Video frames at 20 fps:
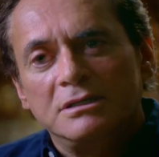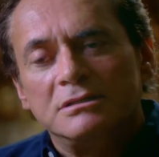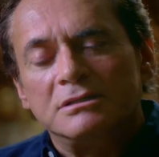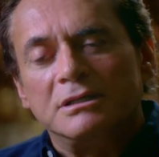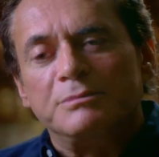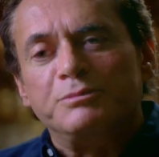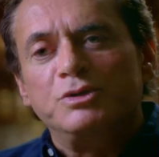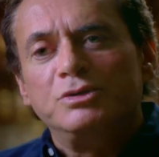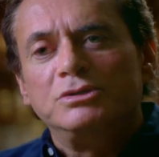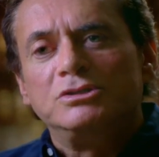
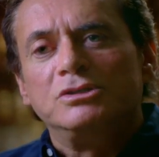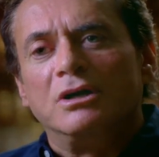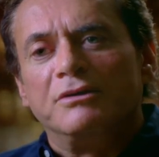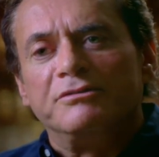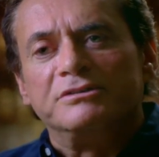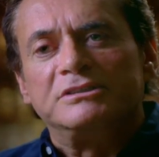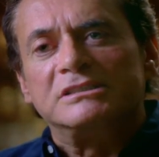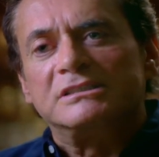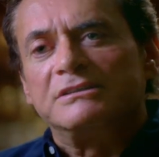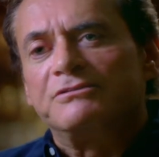The beauty
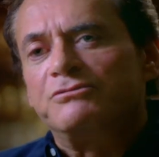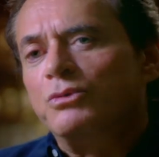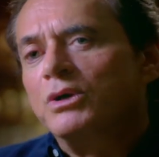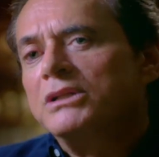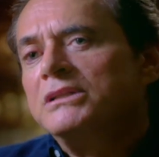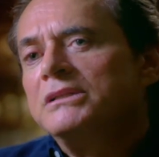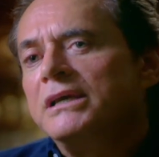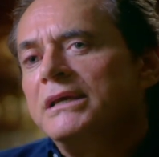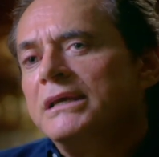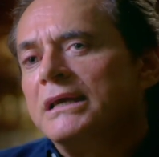of it is if
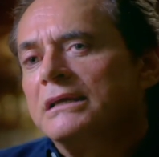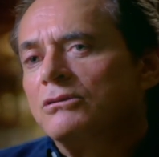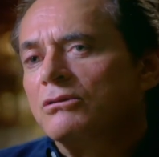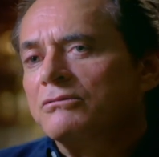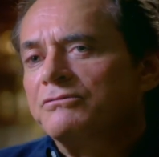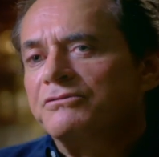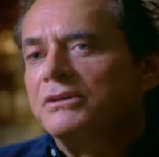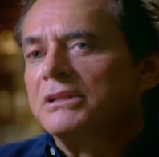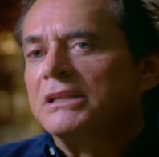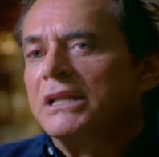one day I
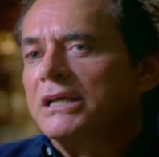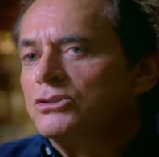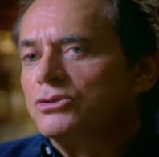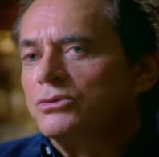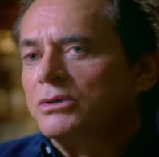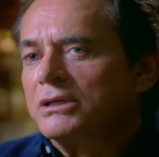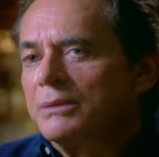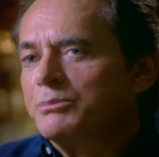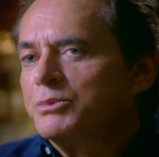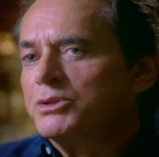don't feel like
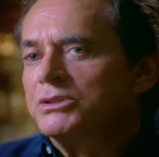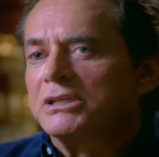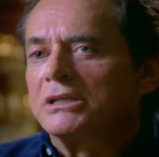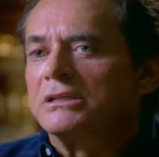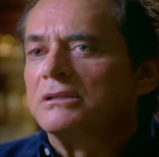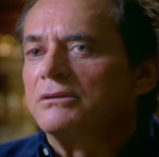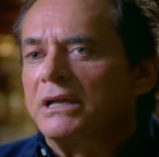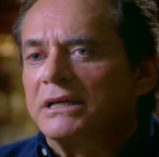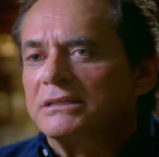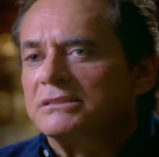doing a
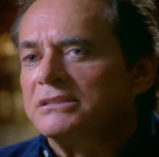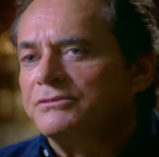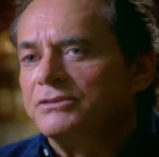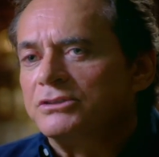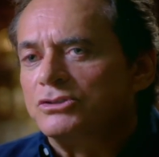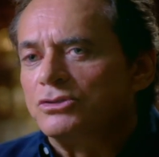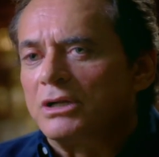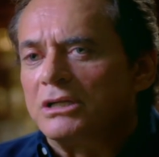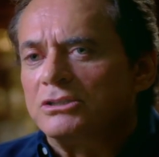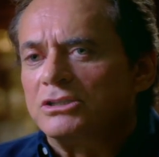particular
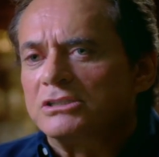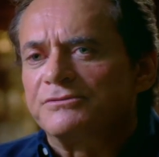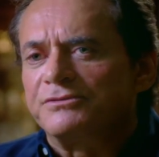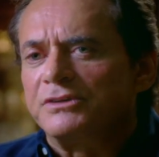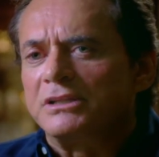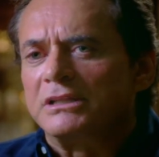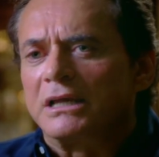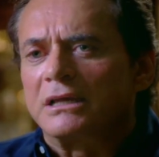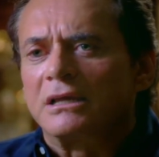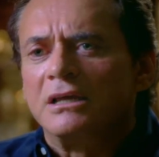activity or I just
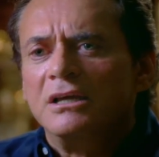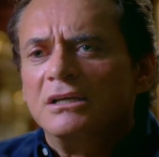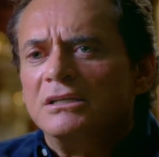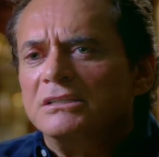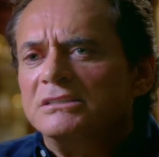feel like